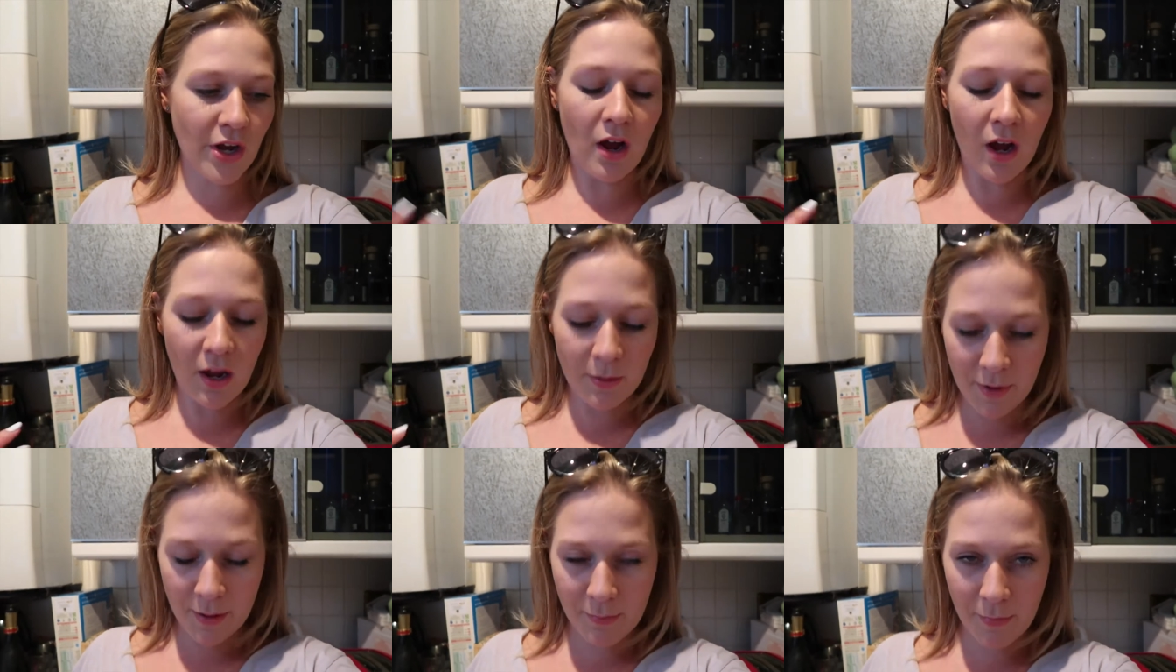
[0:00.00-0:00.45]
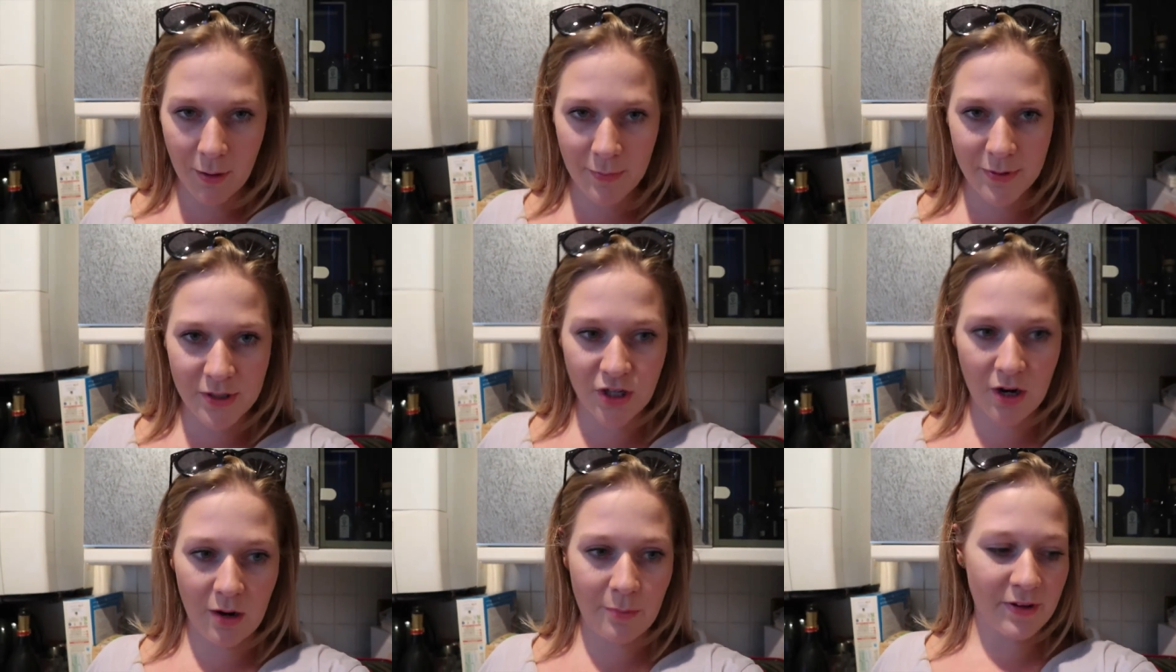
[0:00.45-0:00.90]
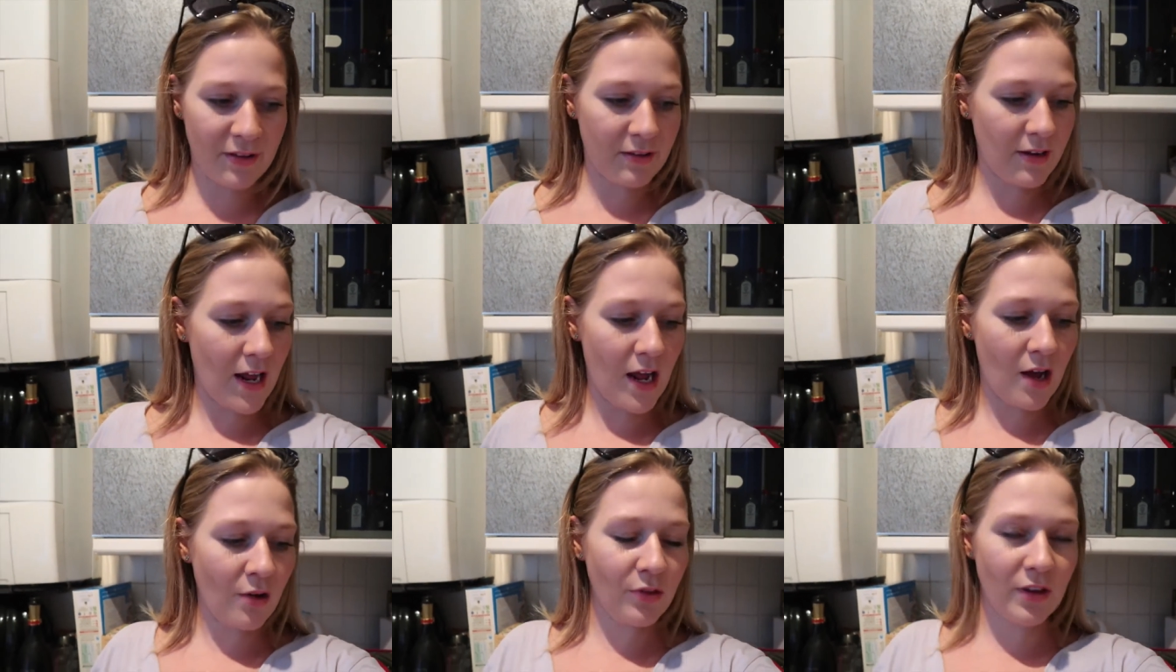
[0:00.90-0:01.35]
I'm in my pajamas
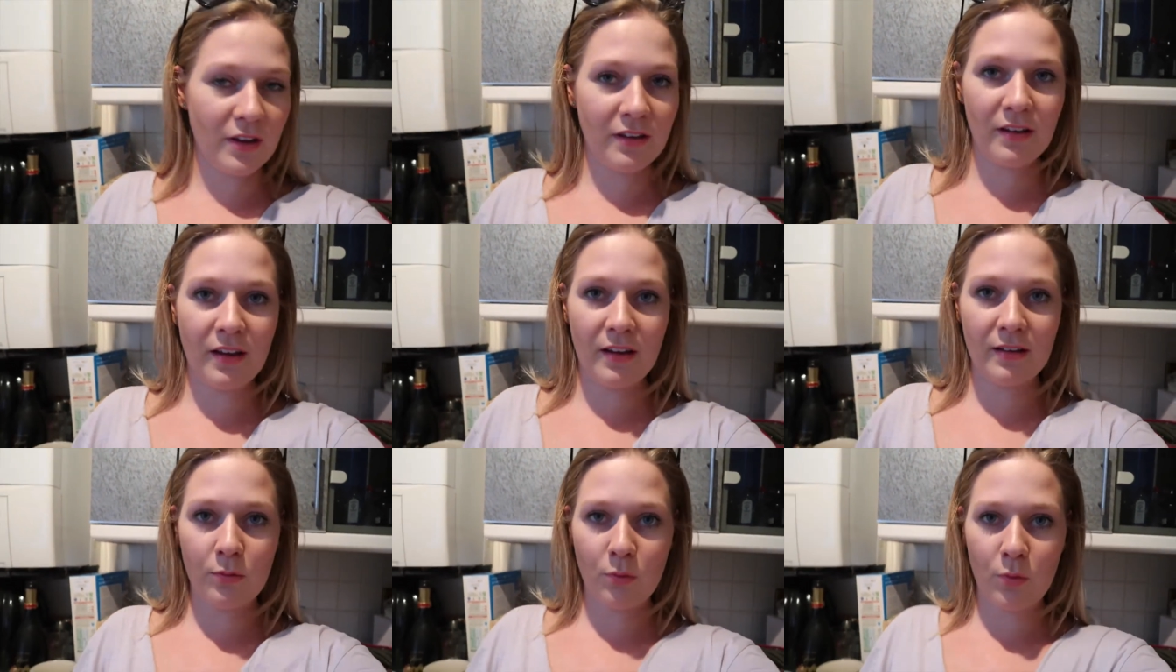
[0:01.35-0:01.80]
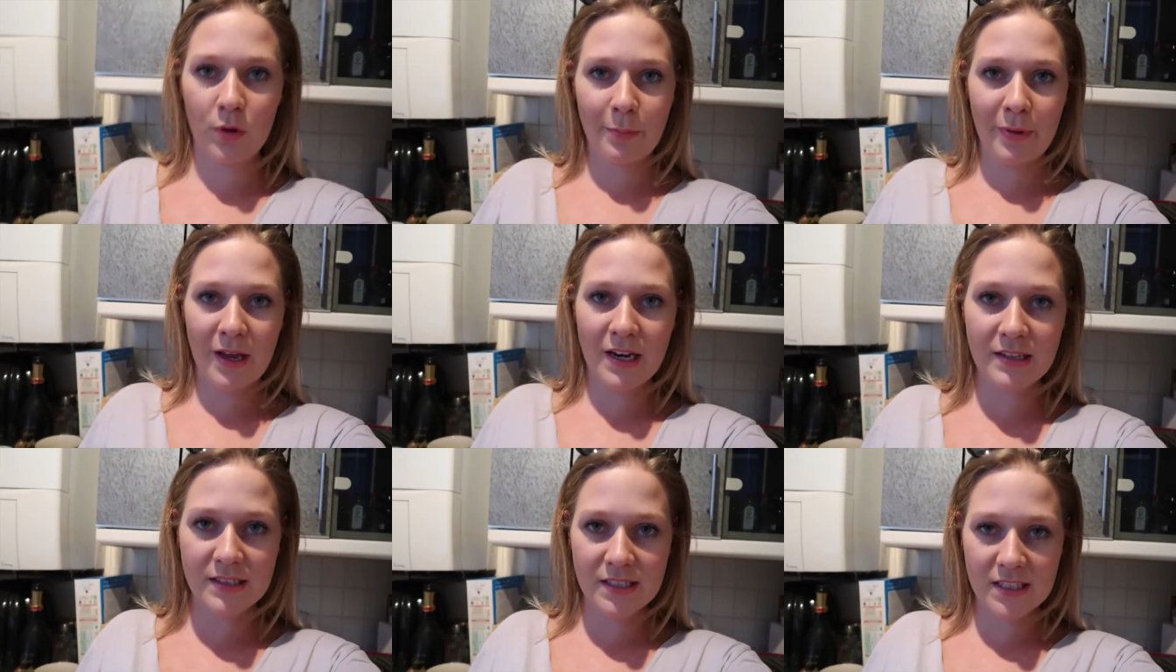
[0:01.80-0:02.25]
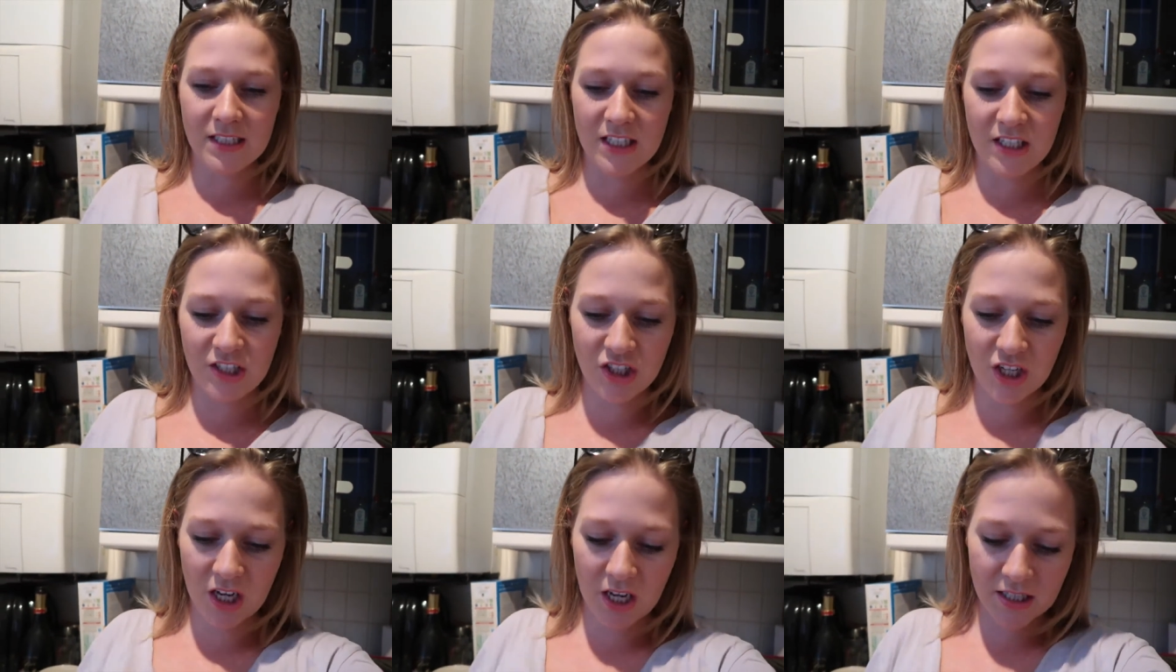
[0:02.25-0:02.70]
now. This is one of Ben's
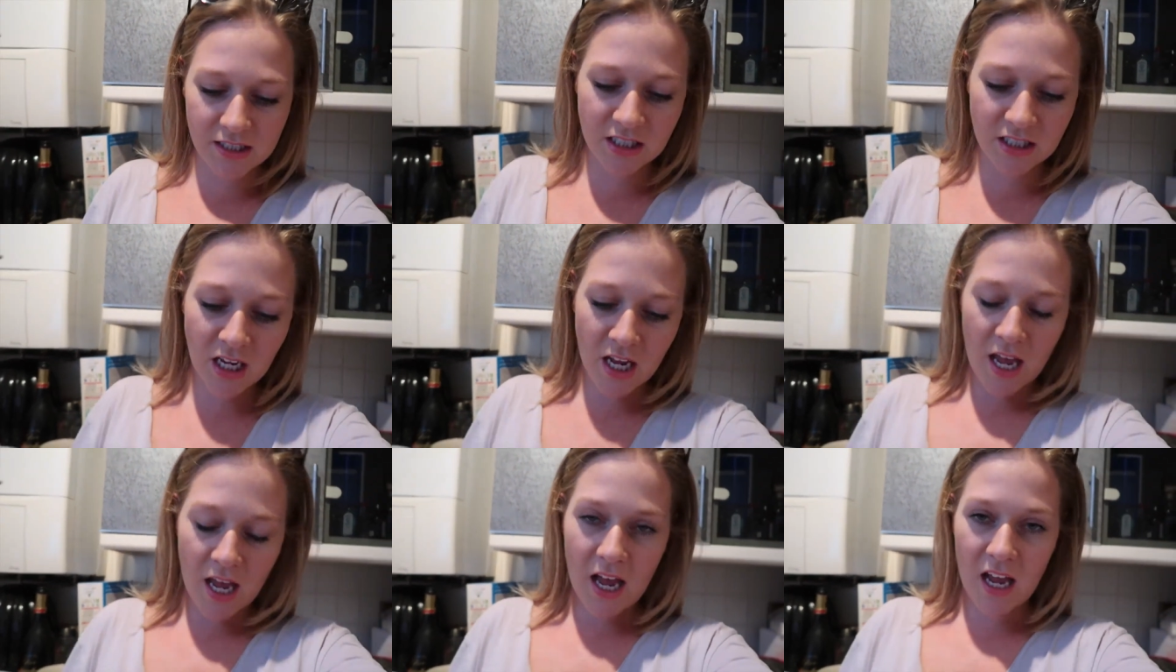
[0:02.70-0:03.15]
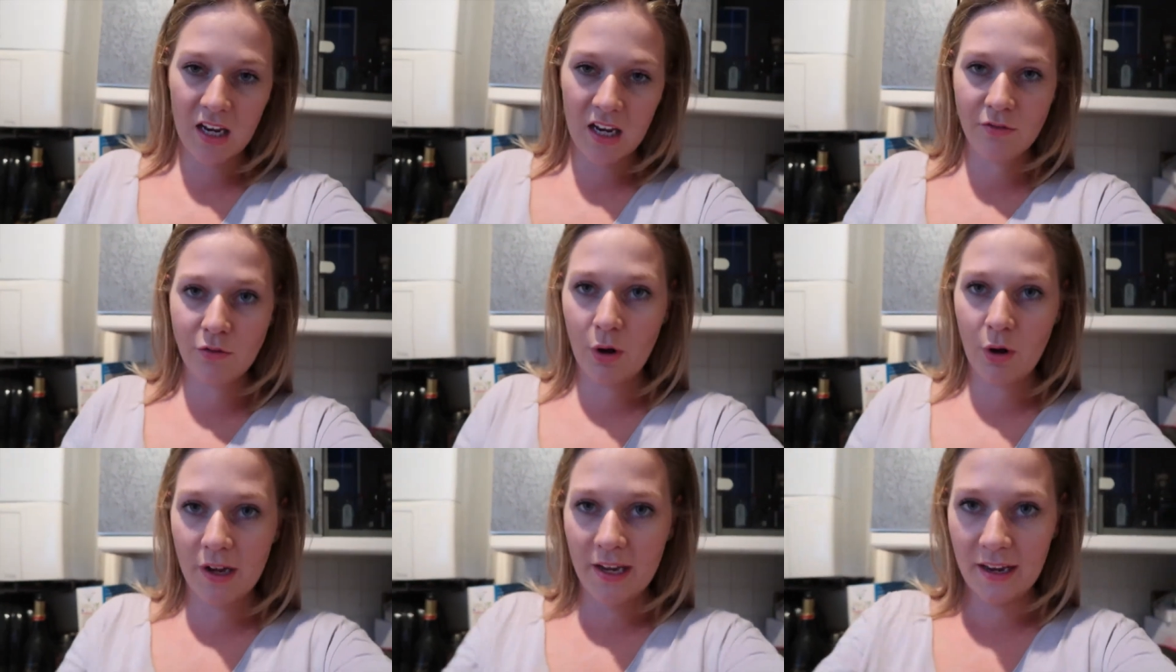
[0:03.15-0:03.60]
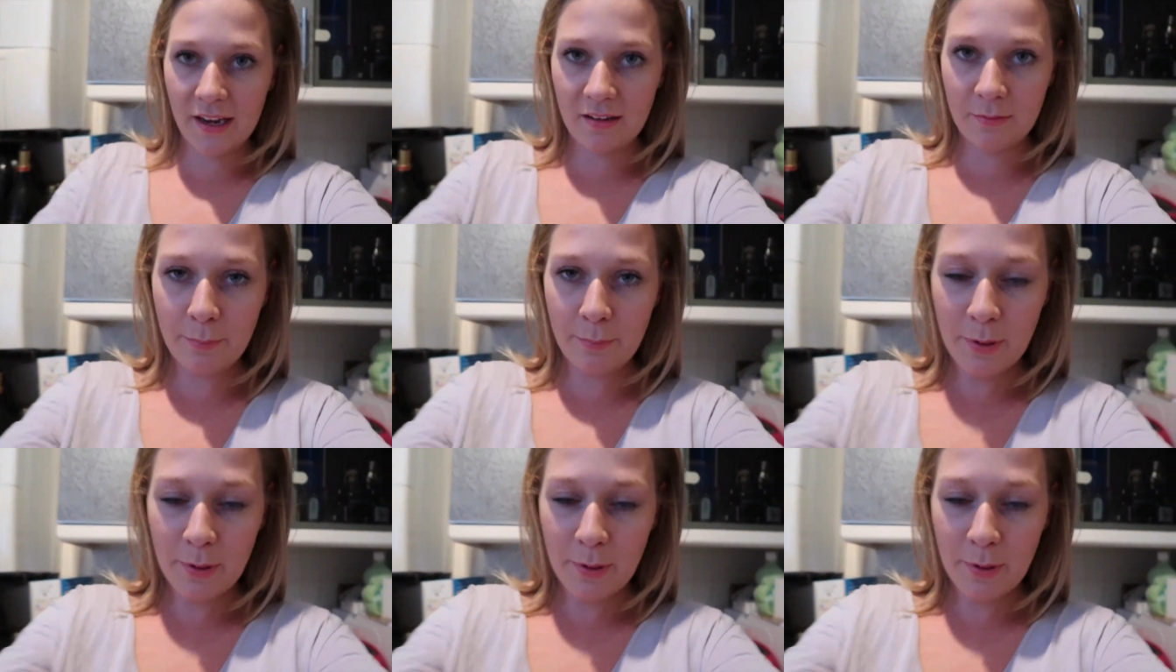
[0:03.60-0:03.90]
t-shirts and I've got his